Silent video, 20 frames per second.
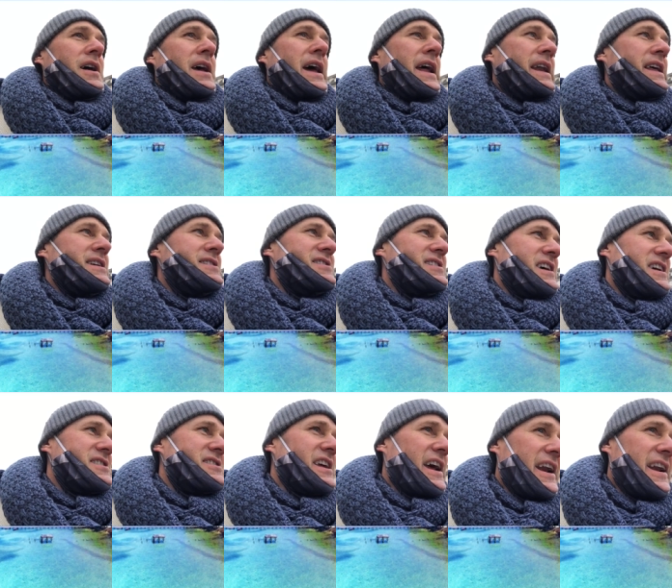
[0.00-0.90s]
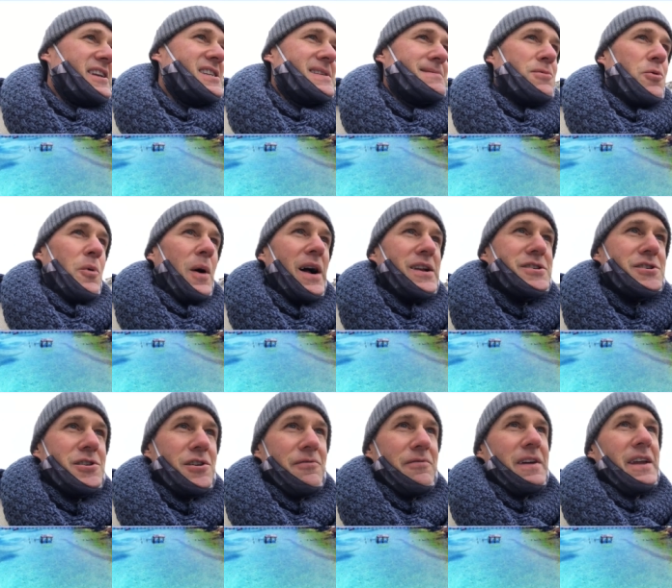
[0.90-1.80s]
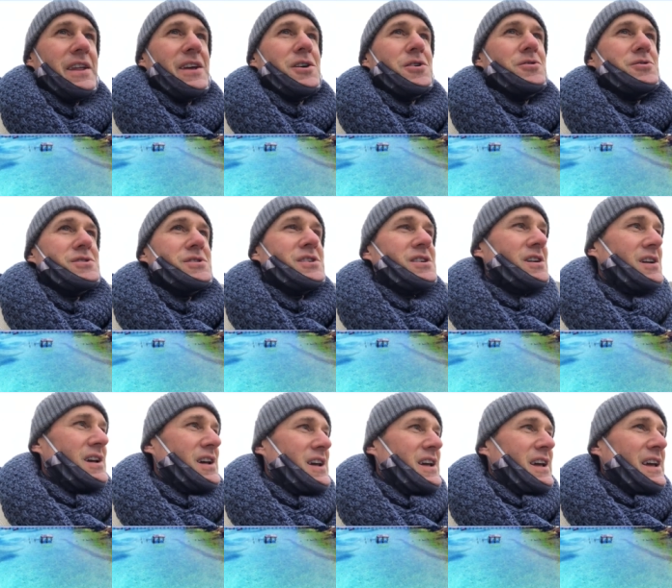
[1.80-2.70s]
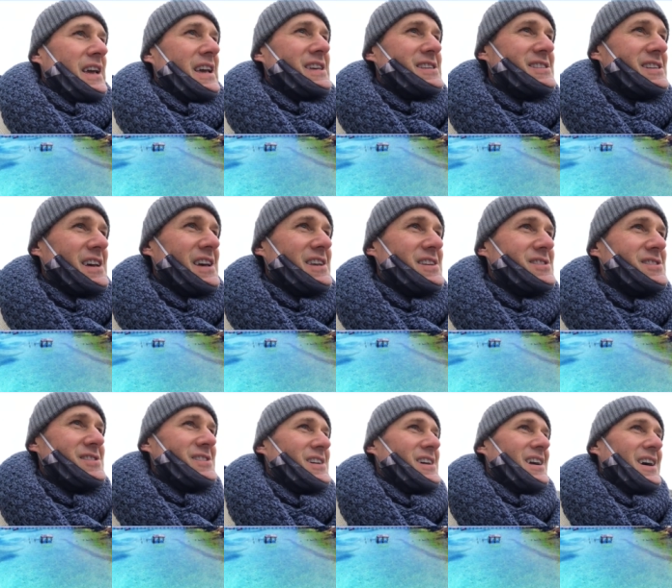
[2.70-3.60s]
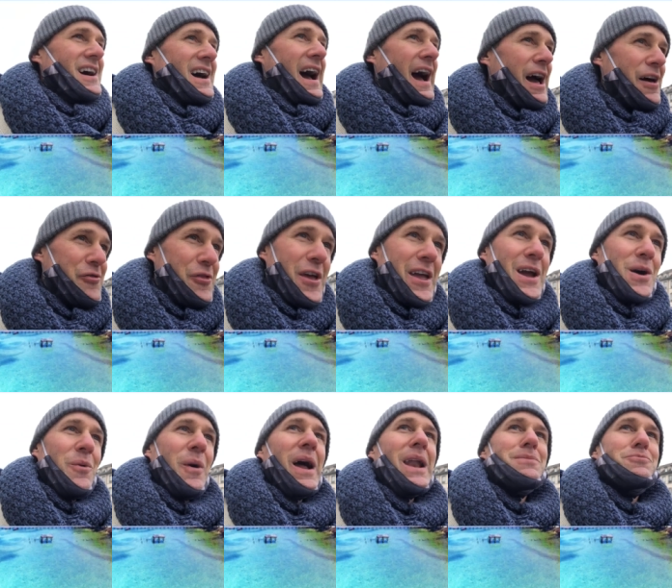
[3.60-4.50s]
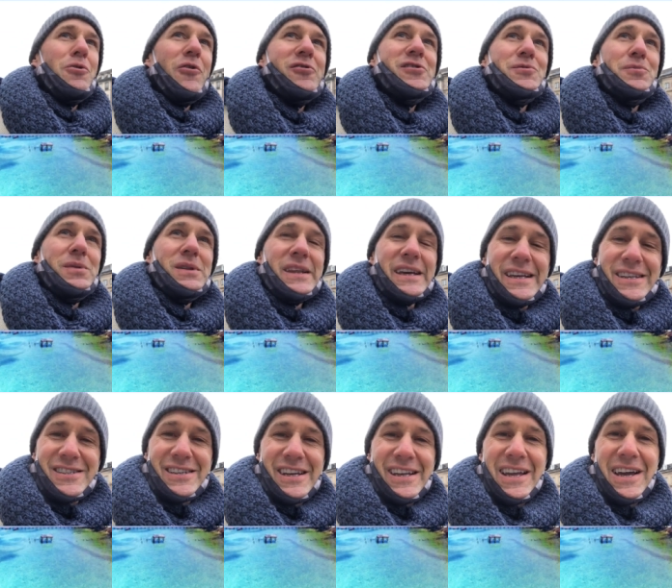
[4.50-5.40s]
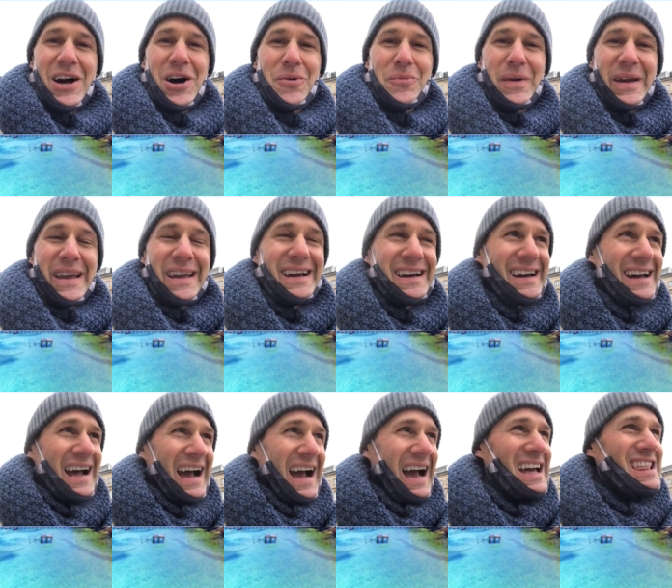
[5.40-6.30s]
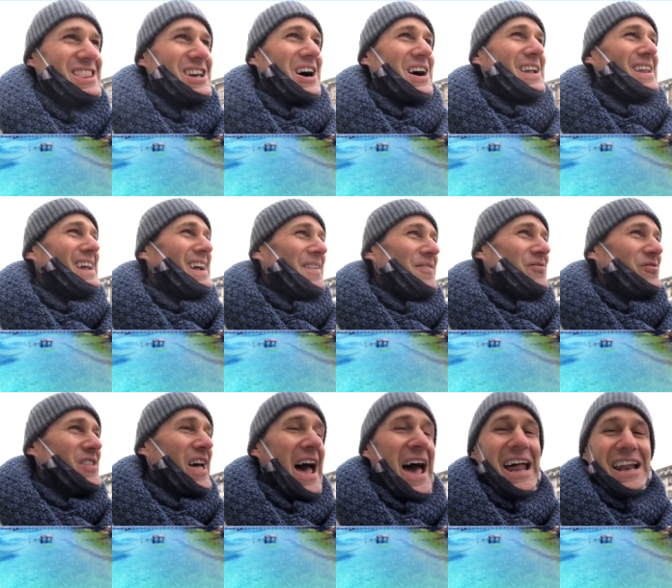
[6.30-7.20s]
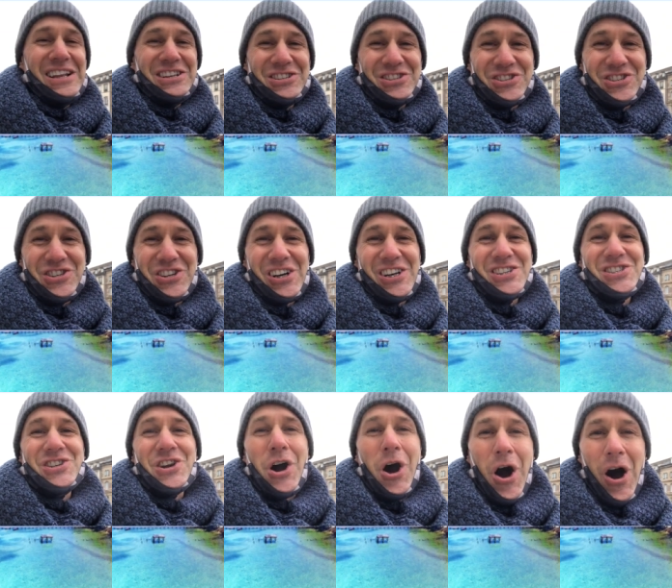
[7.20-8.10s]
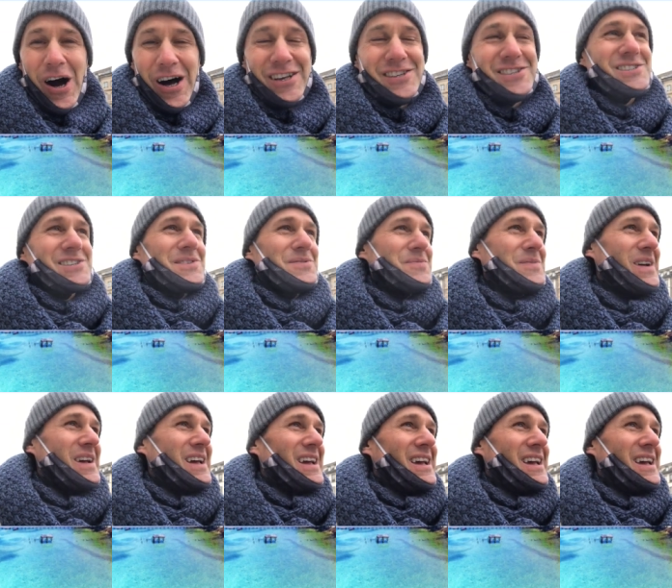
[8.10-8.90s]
and he says, Dennis, I've been watching your videos. He says, I think I want to move to Belize. Can you help me? I thought, that is just awesome.